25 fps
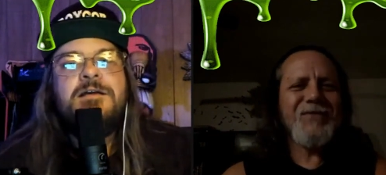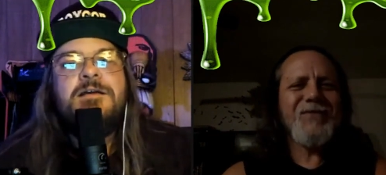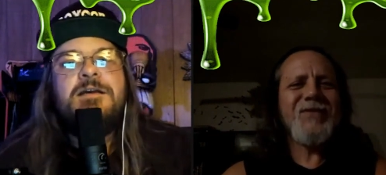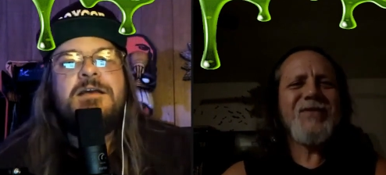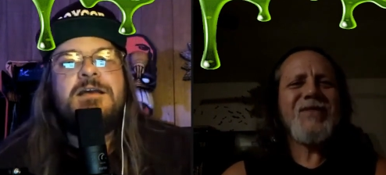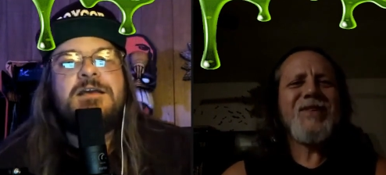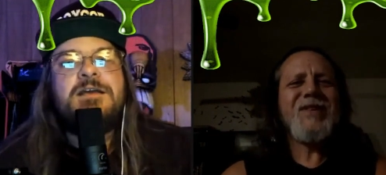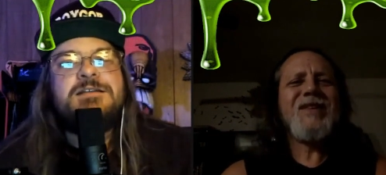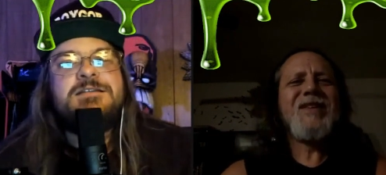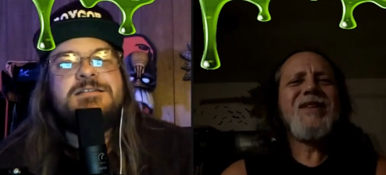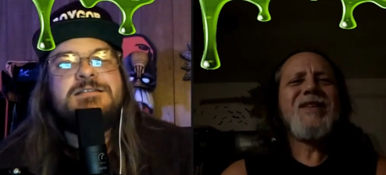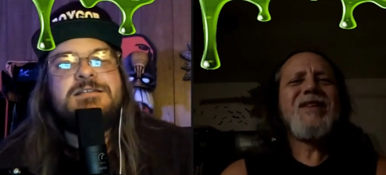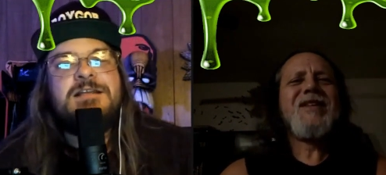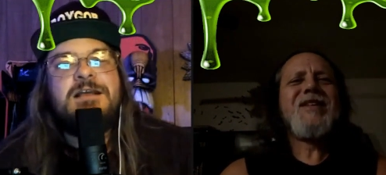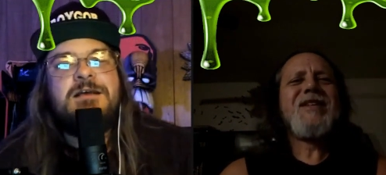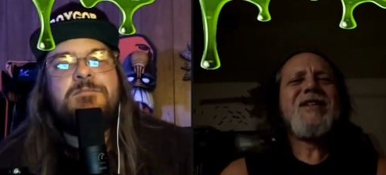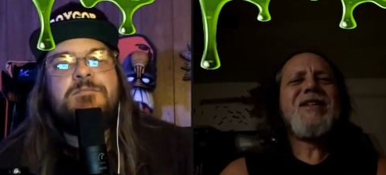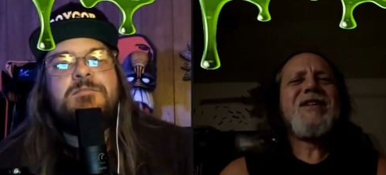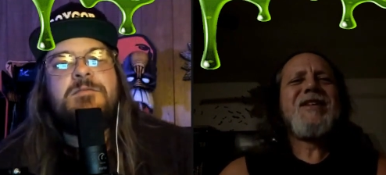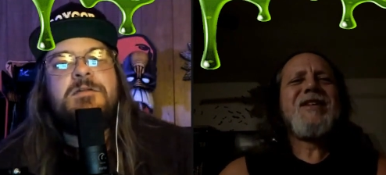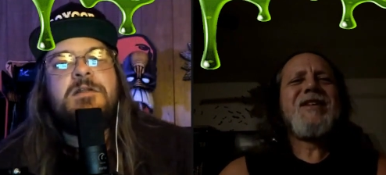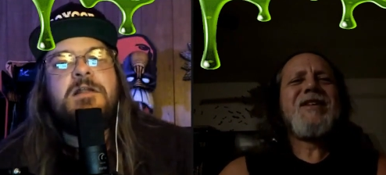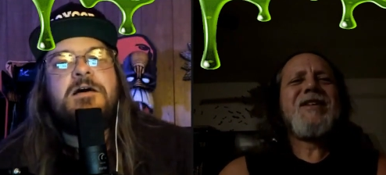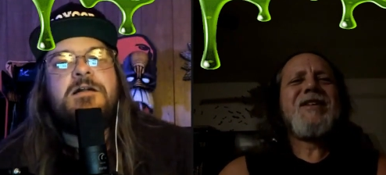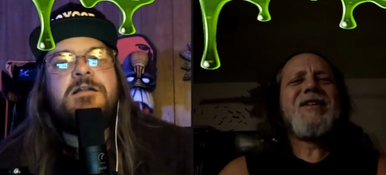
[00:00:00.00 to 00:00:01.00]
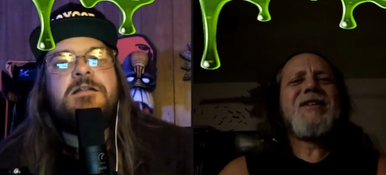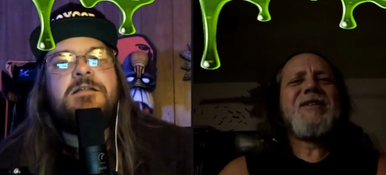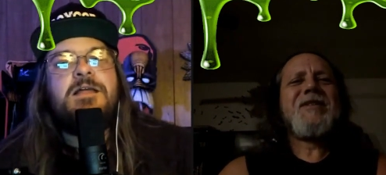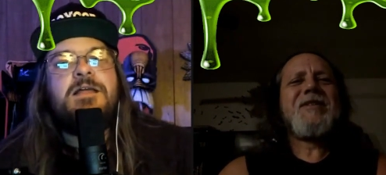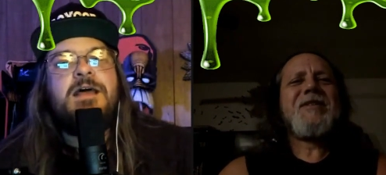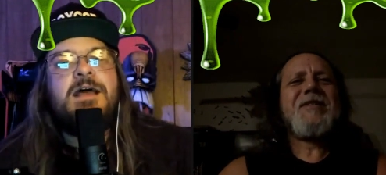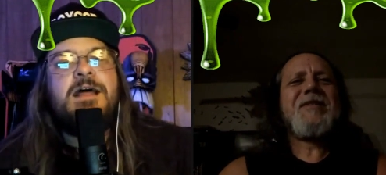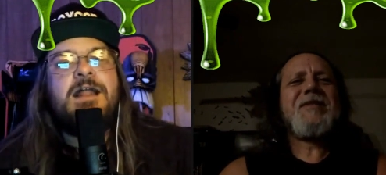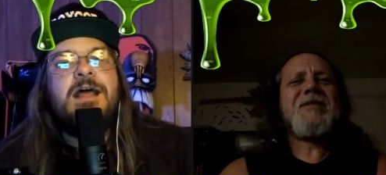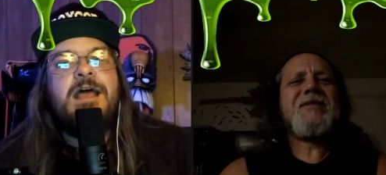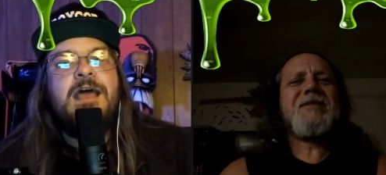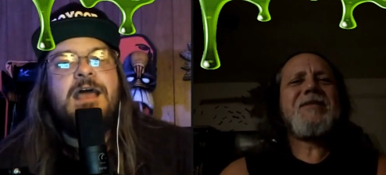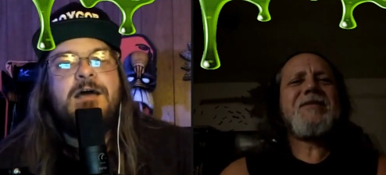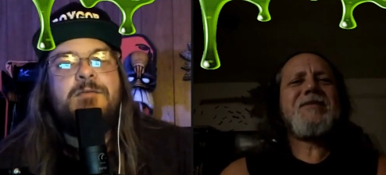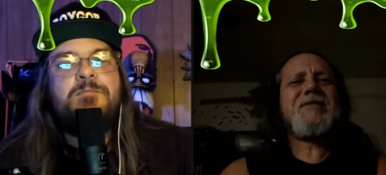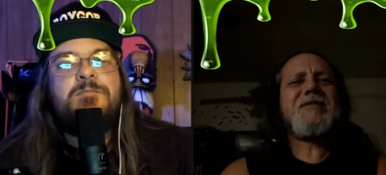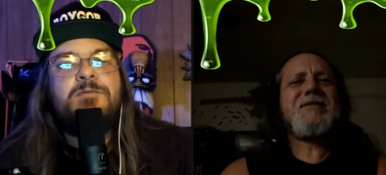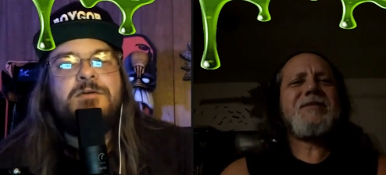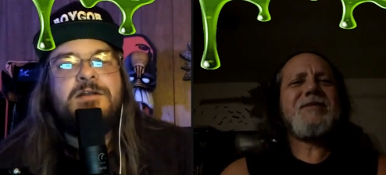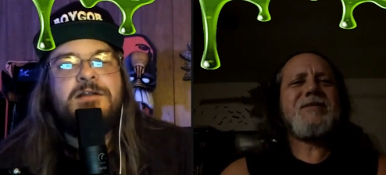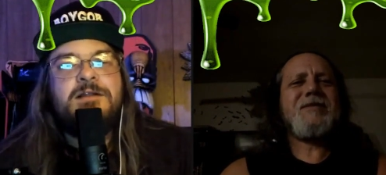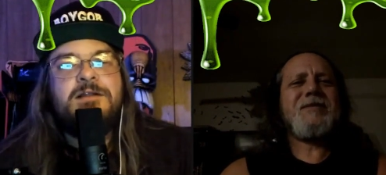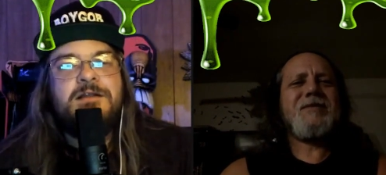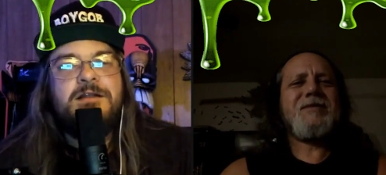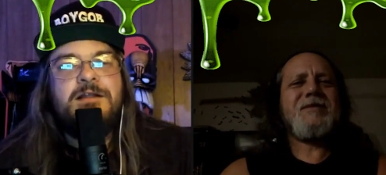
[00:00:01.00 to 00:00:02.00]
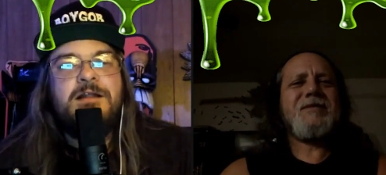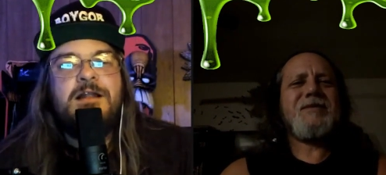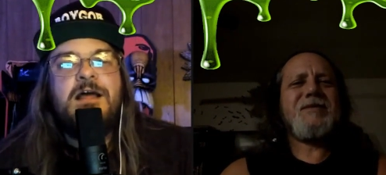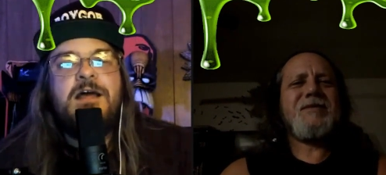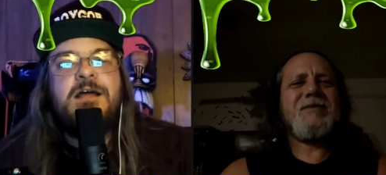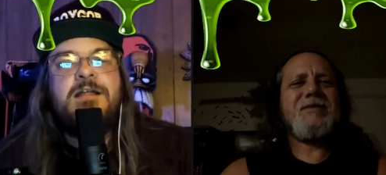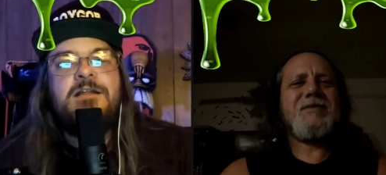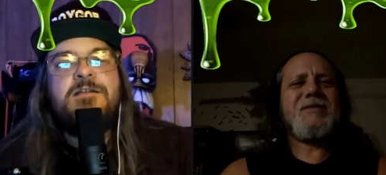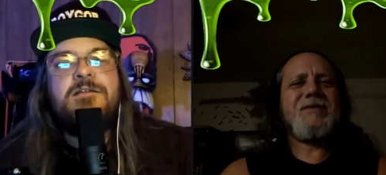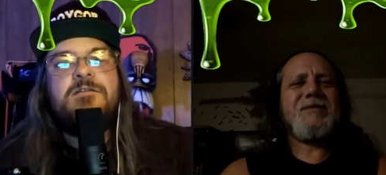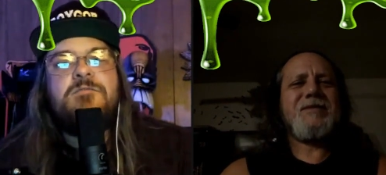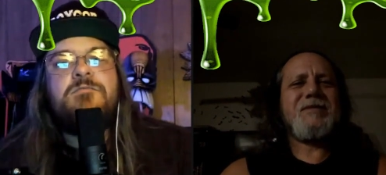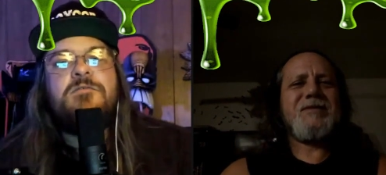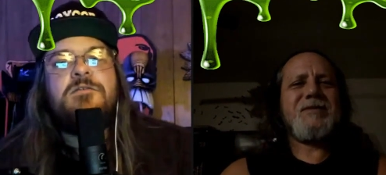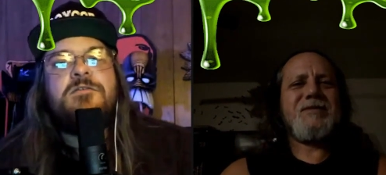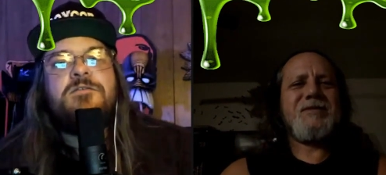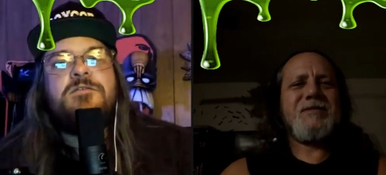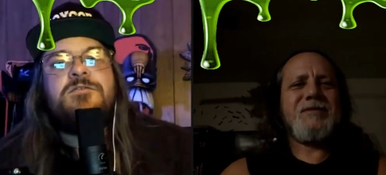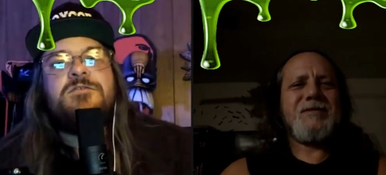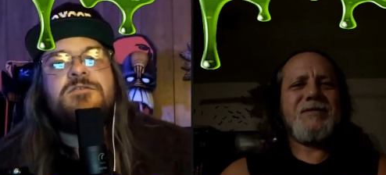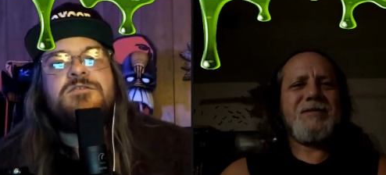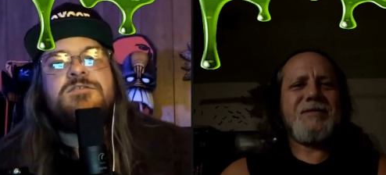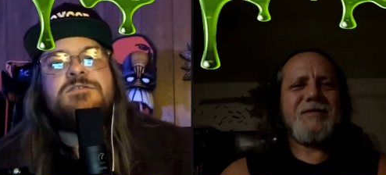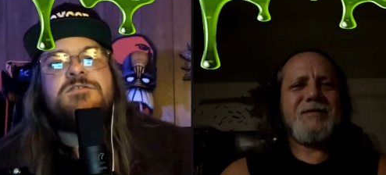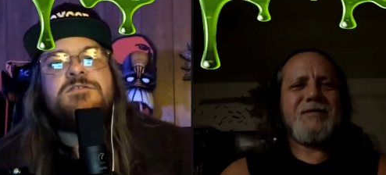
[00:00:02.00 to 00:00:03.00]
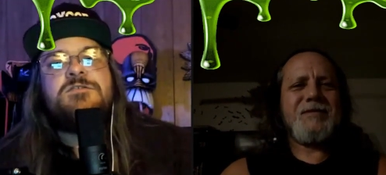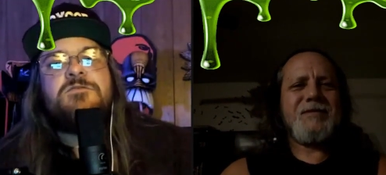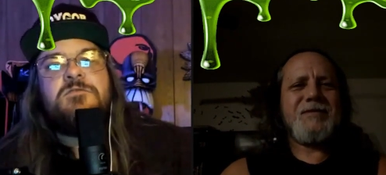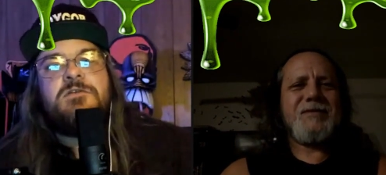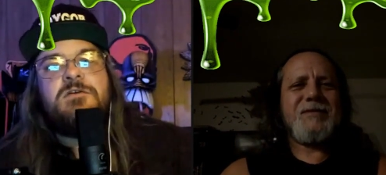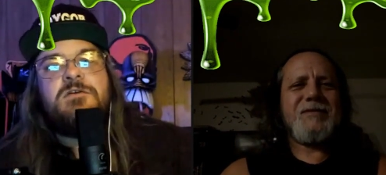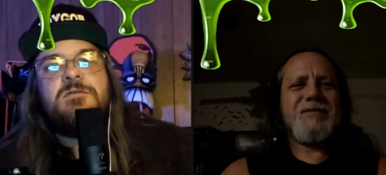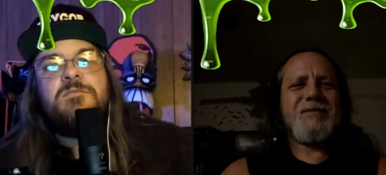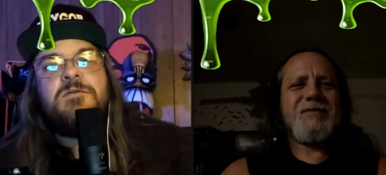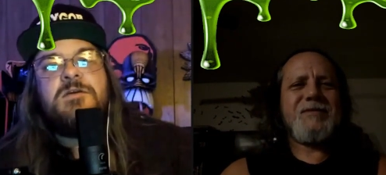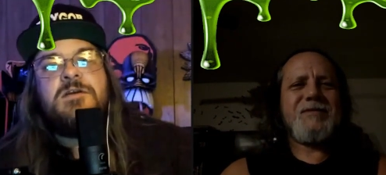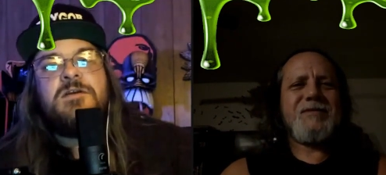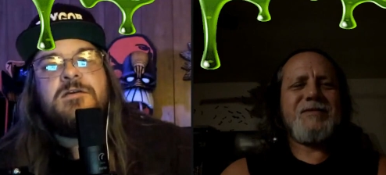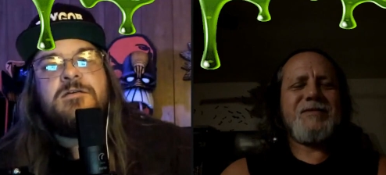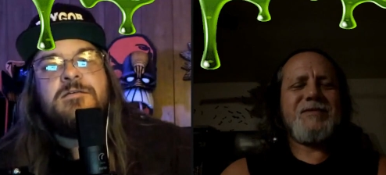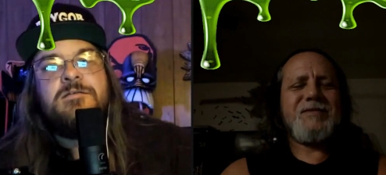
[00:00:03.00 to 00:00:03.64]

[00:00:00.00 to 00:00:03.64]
Speaker 1: Except none of that happened and it ended with her screaming.